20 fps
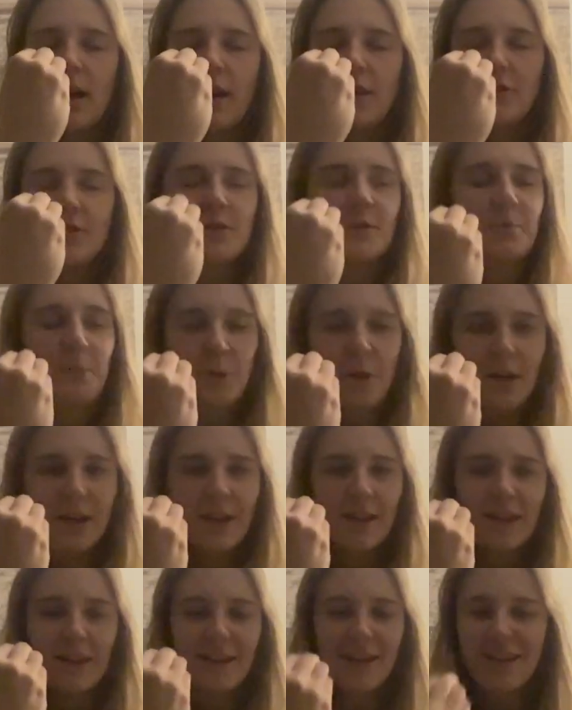just breathe.
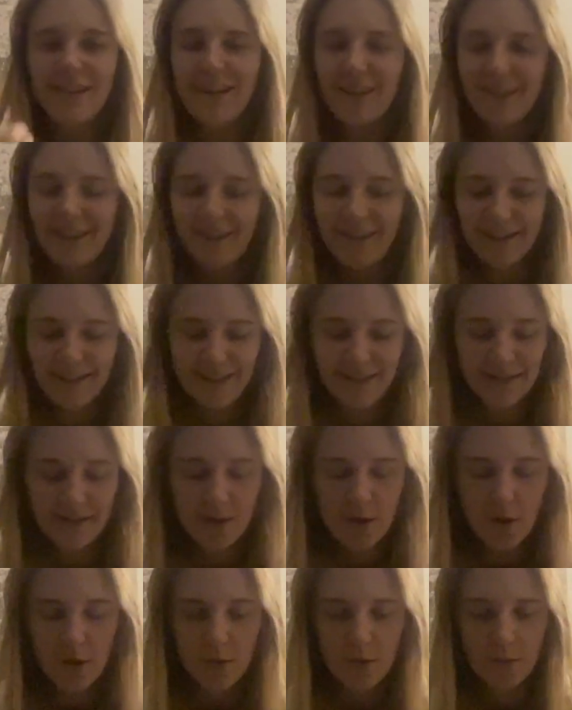So
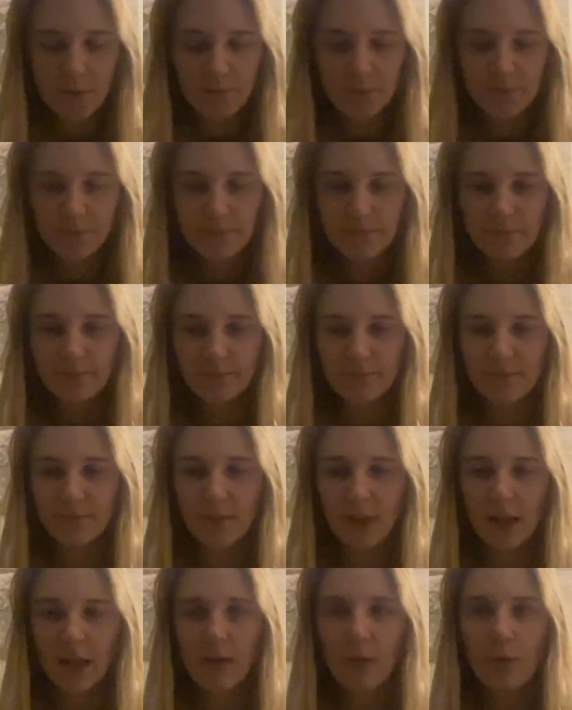
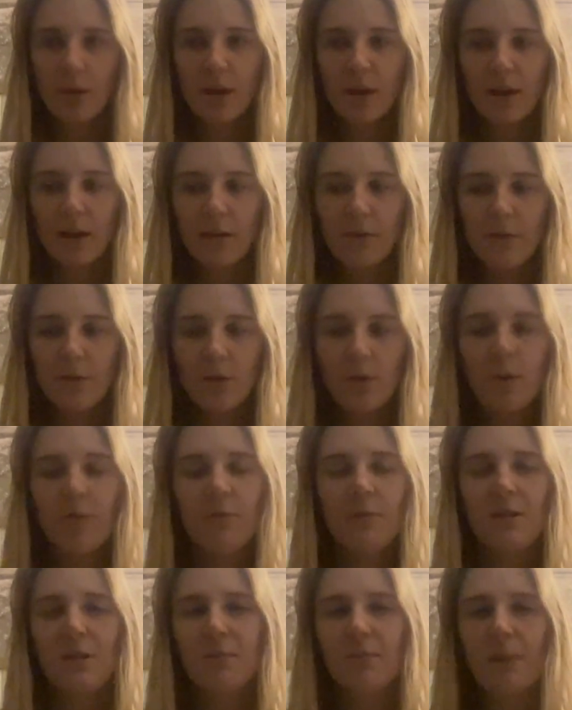anyway, if you have
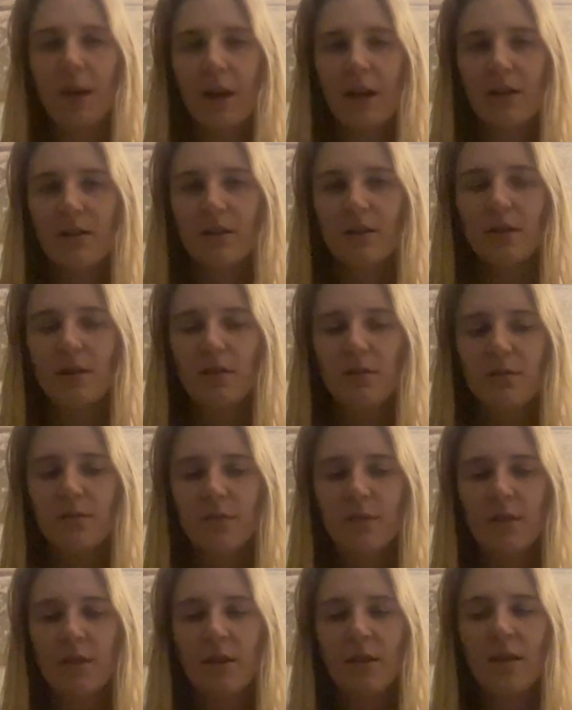been impacted,
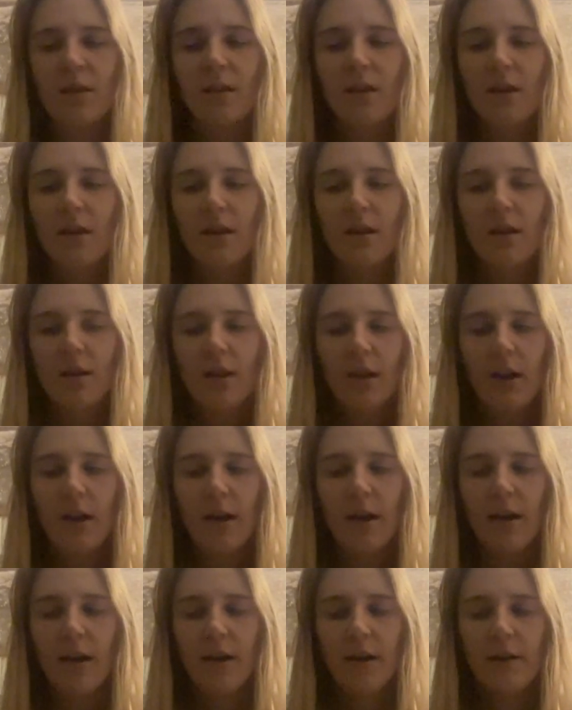
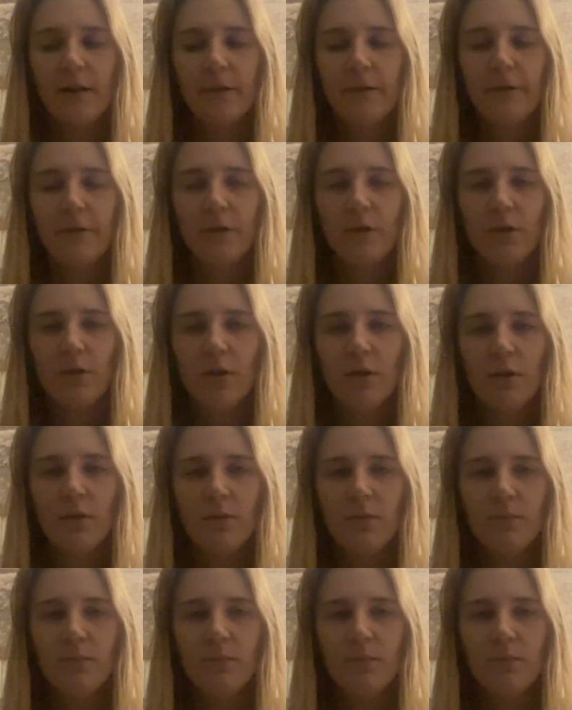I feel you.